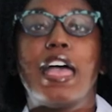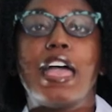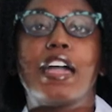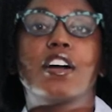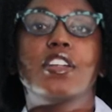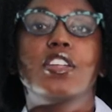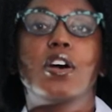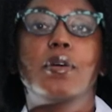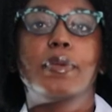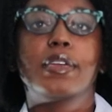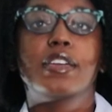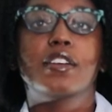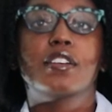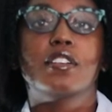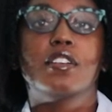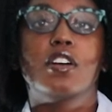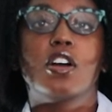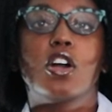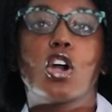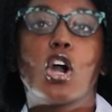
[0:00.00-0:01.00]
economic,
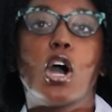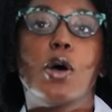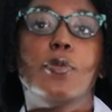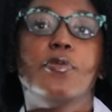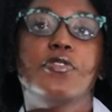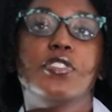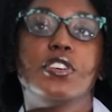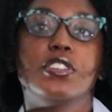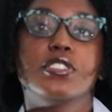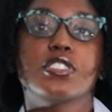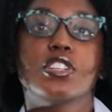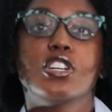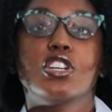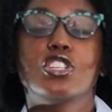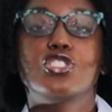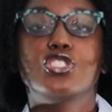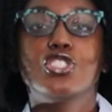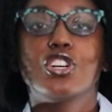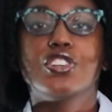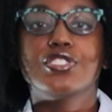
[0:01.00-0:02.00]
comfort,
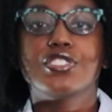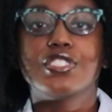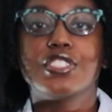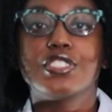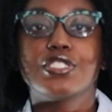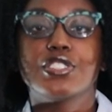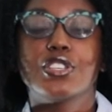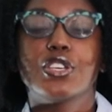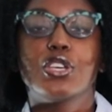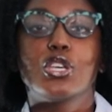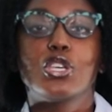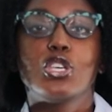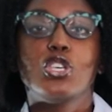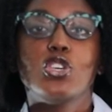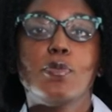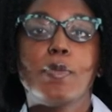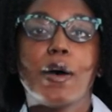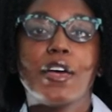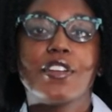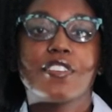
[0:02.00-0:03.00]
justice,
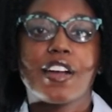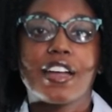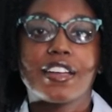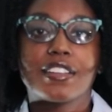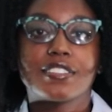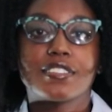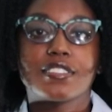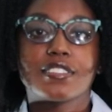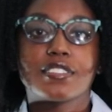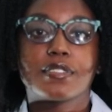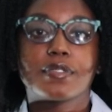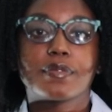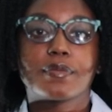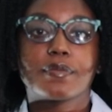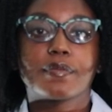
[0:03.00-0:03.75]
human rights,